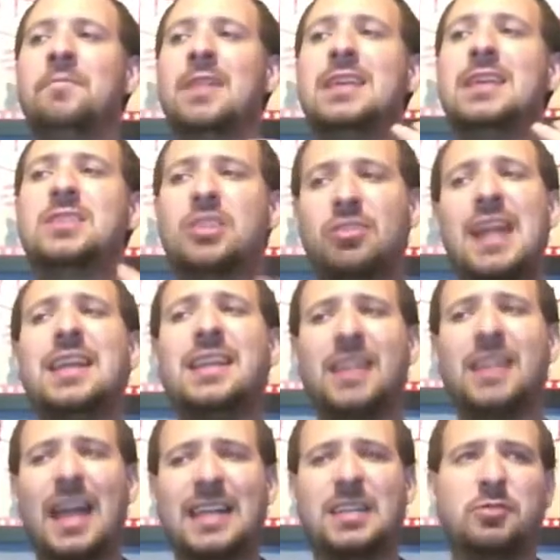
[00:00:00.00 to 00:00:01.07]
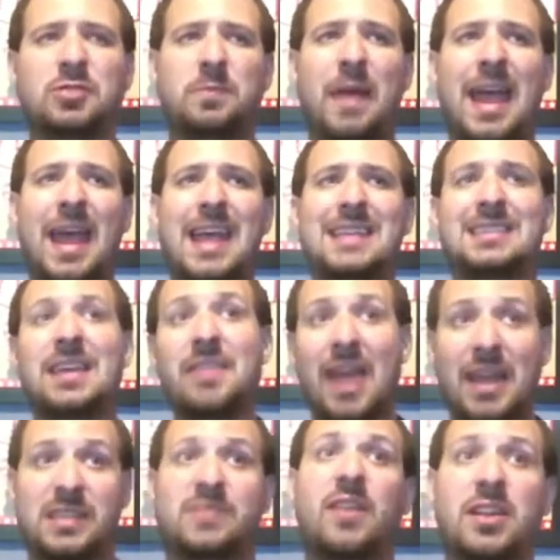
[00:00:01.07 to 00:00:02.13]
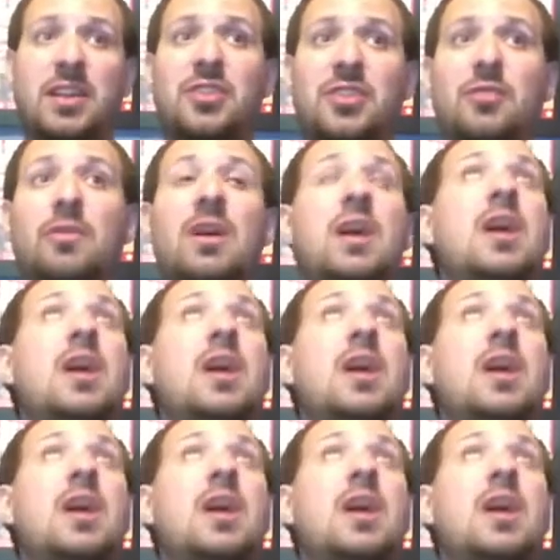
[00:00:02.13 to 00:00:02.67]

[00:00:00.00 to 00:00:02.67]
is the great collectibles pace and that it's fun to do.